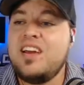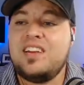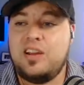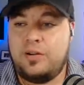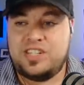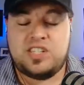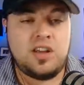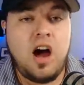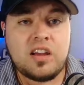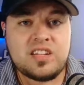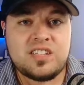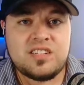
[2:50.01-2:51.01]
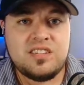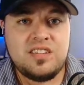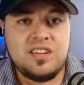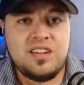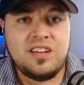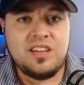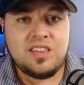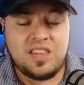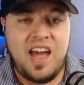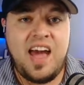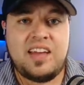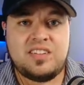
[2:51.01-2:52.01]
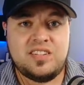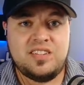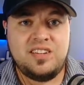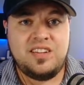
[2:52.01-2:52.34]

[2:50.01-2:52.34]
Now it sucks that